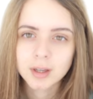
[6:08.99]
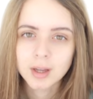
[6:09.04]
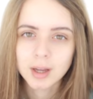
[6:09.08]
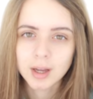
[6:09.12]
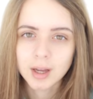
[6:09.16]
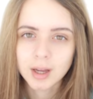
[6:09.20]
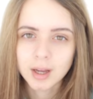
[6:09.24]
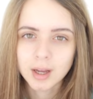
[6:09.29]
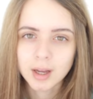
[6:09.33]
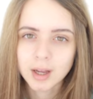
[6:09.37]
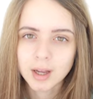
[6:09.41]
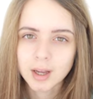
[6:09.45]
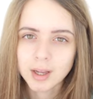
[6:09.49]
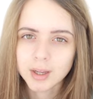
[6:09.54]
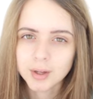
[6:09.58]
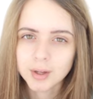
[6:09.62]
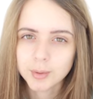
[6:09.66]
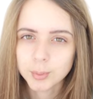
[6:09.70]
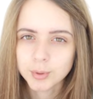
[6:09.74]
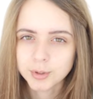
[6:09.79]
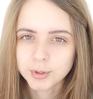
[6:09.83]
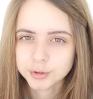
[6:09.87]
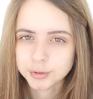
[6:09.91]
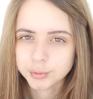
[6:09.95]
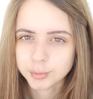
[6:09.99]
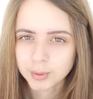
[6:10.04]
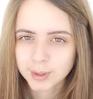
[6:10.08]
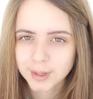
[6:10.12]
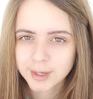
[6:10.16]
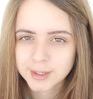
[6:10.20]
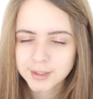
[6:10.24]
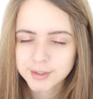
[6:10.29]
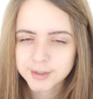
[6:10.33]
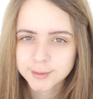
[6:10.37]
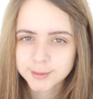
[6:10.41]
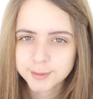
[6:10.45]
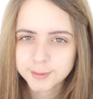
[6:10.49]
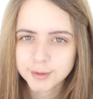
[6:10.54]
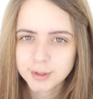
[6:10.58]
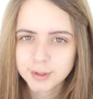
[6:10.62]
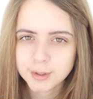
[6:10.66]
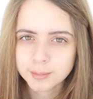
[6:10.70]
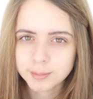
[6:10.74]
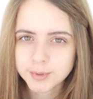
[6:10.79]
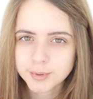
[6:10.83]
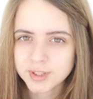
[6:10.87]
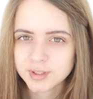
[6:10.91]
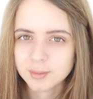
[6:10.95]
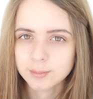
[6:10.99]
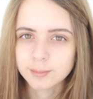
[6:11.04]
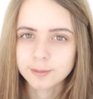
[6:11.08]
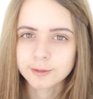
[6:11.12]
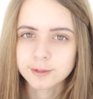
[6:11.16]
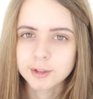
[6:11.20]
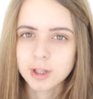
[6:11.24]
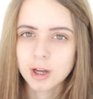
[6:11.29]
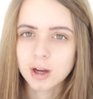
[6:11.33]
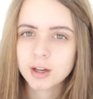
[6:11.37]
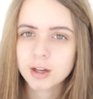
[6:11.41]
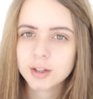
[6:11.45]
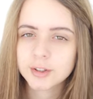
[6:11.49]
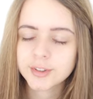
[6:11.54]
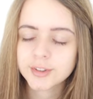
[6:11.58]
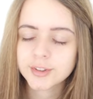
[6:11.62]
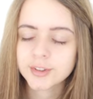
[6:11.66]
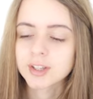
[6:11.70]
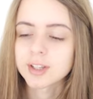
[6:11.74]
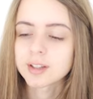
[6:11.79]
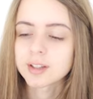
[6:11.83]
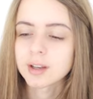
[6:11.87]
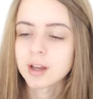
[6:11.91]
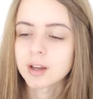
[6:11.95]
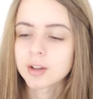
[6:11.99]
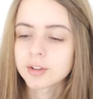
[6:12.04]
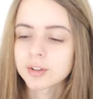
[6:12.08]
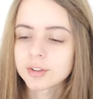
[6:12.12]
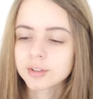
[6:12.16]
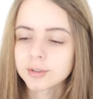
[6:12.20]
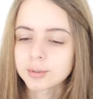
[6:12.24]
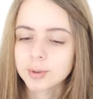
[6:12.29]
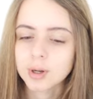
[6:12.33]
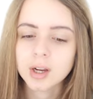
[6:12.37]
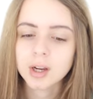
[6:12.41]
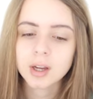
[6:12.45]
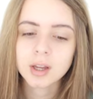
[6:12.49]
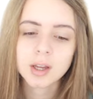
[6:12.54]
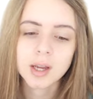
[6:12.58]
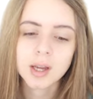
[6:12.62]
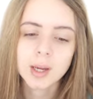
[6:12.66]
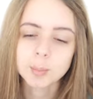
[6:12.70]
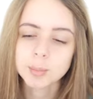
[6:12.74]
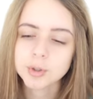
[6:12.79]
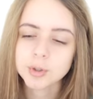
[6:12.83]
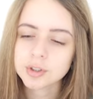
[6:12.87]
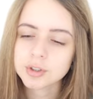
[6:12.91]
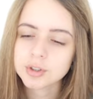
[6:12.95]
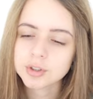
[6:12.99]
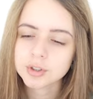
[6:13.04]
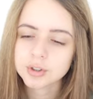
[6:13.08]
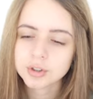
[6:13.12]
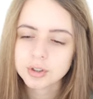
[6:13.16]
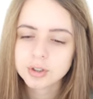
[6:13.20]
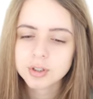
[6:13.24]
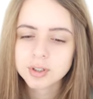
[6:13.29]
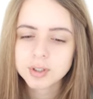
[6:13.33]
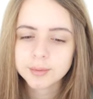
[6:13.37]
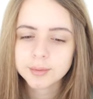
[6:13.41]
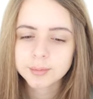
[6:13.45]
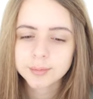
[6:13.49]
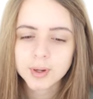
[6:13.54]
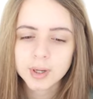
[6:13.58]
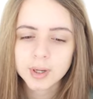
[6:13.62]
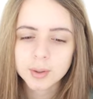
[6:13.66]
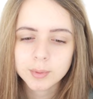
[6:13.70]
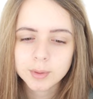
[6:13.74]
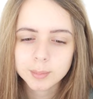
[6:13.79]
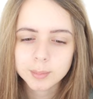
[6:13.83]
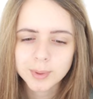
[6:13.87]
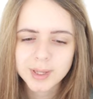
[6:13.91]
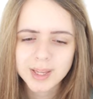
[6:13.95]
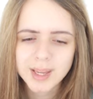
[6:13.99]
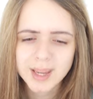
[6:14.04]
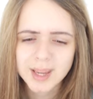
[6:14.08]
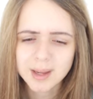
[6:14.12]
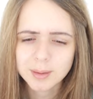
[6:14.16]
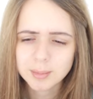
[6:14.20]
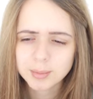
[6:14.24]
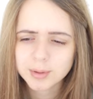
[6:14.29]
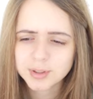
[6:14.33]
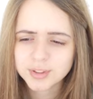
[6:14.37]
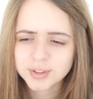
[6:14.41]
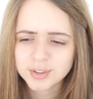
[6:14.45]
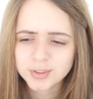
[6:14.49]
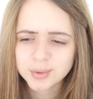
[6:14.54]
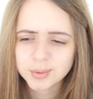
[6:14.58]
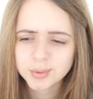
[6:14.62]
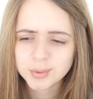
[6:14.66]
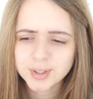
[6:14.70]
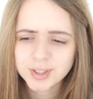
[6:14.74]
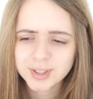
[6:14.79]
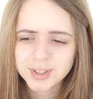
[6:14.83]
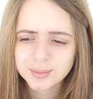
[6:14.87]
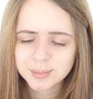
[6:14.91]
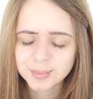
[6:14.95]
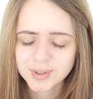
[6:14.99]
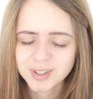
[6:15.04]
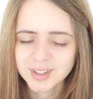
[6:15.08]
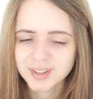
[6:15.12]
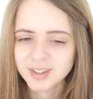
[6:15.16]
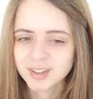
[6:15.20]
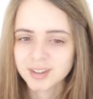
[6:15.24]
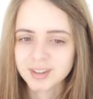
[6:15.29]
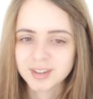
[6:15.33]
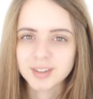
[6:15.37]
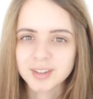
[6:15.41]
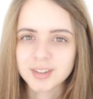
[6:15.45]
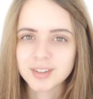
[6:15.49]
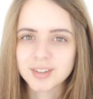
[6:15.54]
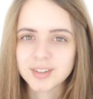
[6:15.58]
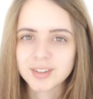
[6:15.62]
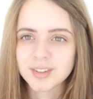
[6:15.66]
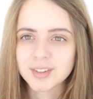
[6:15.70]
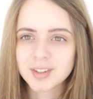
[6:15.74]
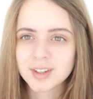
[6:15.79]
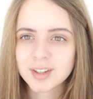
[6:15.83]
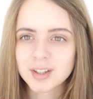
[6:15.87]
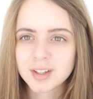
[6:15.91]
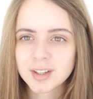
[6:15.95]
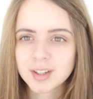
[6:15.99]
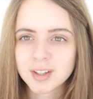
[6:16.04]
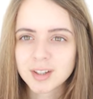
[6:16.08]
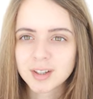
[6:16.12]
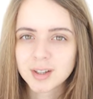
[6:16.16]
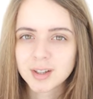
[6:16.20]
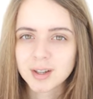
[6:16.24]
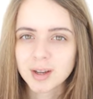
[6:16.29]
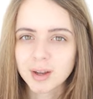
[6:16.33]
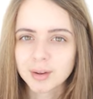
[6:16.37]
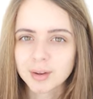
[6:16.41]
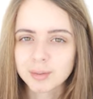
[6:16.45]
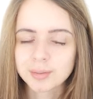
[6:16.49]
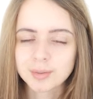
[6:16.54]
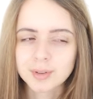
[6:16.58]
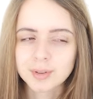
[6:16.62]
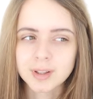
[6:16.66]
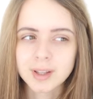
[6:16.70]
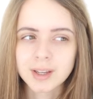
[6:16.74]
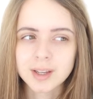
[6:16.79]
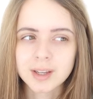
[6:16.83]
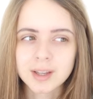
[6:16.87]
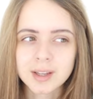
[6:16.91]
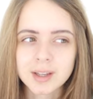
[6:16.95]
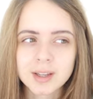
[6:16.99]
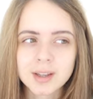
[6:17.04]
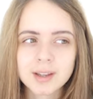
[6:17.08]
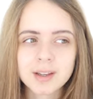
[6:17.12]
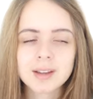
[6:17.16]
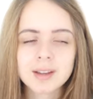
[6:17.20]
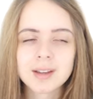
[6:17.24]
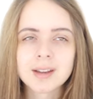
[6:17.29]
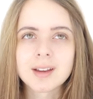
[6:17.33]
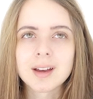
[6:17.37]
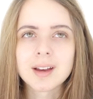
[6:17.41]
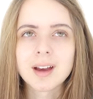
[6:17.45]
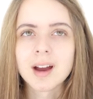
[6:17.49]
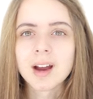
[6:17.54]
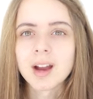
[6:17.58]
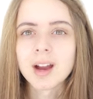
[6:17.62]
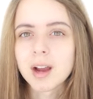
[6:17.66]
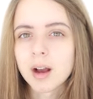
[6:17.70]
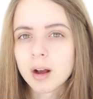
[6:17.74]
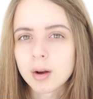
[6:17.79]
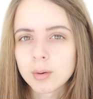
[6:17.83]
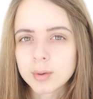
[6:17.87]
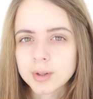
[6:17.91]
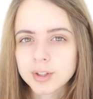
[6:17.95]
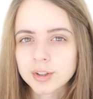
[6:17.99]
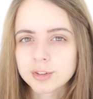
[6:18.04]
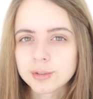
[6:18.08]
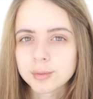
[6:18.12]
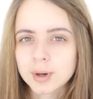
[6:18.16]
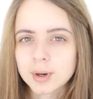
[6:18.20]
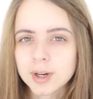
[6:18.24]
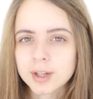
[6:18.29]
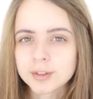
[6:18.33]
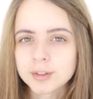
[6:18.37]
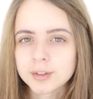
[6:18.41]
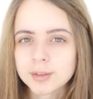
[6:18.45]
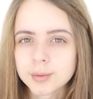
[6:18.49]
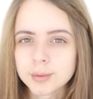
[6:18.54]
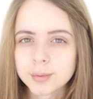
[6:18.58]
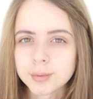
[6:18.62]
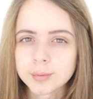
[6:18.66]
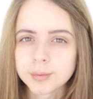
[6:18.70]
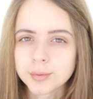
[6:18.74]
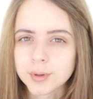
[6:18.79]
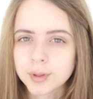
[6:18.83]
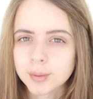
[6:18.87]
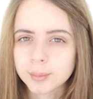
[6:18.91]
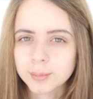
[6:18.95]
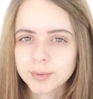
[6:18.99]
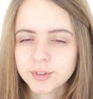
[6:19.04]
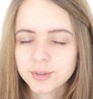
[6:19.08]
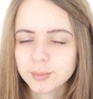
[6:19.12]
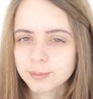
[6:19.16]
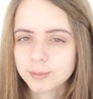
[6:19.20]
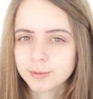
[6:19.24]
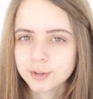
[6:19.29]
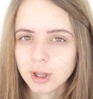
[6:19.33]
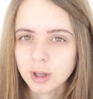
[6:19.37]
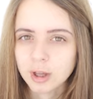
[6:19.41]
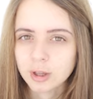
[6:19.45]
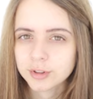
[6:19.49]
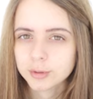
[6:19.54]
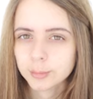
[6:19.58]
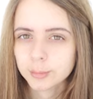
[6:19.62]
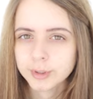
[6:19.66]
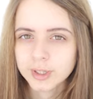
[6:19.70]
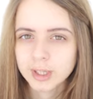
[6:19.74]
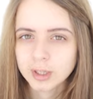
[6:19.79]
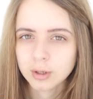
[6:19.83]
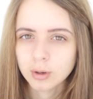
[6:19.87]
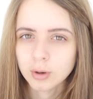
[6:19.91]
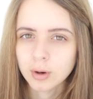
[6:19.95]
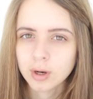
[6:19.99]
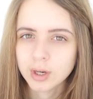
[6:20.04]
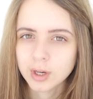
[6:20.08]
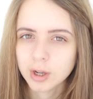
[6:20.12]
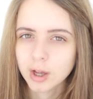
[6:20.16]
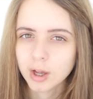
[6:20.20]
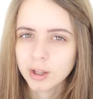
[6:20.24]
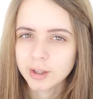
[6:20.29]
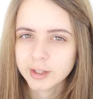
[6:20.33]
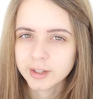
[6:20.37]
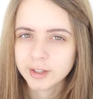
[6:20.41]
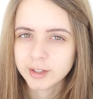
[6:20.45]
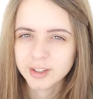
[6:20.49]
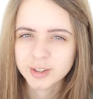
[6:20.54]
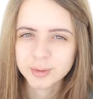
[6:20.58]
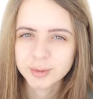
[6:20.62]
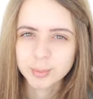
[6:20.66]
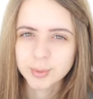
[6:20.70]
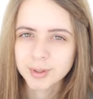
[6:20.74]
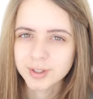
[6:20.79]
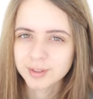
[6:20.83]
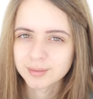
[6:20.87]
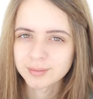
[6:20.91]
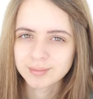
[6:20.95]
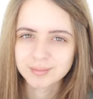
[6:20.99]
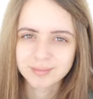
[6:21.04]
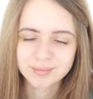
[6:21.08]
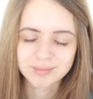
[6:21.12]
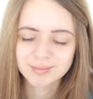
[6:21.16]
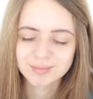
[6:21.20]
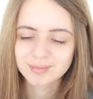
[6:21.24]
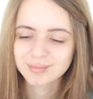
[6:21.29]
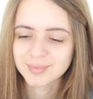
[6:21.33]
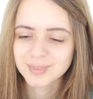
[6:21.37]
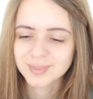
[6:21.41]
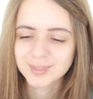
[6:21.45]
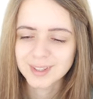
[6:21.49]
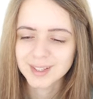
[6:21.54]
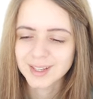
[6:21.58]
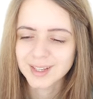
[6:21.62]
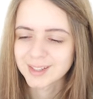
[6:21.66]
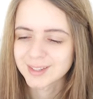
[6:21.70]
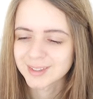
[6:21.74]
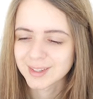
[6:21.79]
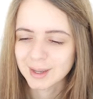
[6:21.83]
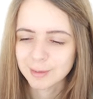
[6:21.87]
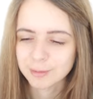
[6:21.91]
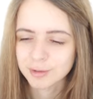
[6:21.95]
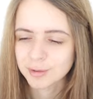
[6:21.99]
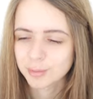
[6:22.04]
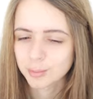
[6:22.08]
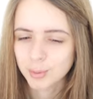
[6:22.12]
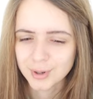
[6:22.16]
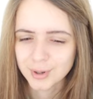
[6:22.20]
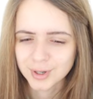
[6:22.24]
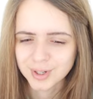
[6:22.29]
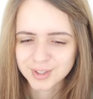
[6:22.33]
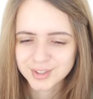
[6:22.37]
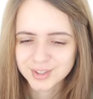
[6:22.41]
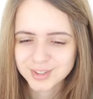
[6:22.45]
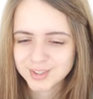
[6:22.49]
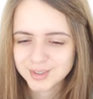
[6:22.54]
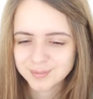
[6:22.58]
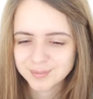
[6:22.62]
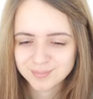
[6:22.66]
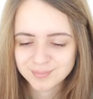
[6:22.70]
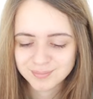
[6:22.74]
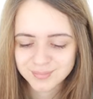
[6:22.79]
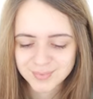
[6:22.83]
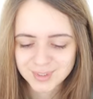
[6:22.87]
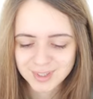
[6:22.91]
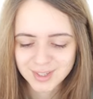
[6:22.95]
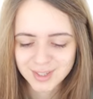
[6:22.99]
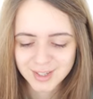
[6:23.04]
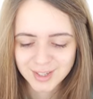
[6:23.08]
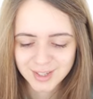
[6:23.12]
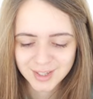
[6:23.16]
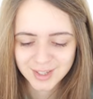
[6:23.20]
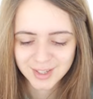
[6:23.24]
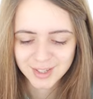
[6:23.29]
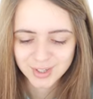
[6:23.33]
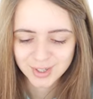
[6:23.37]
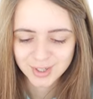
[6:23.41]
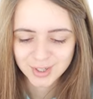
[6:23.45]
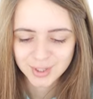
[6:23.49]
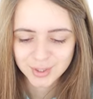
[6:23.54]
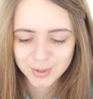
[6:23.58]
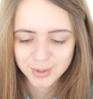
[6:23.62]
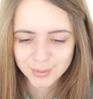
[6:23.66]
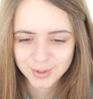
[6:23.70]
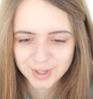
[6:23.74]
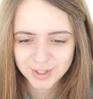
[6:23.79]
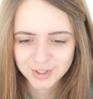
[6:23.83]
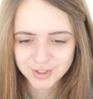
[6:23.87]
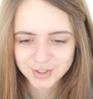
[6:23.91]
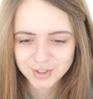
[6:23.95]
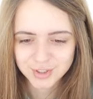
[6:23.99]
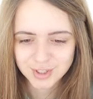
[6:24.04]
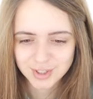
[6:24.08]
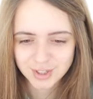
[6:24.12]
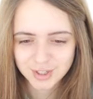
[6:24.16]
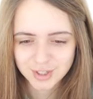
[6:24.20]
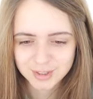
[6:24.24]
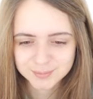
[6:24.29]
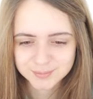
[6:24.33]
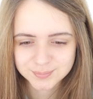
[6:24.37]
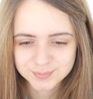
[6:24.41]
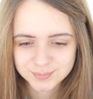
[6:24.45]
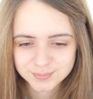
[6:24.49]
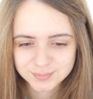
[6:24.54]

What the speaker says: I will try to film some vlogs in Austria. I'm not sure if I will be able to do it because I feel like I always try to film some vlogs when I go on holidays, but it never works. Russia.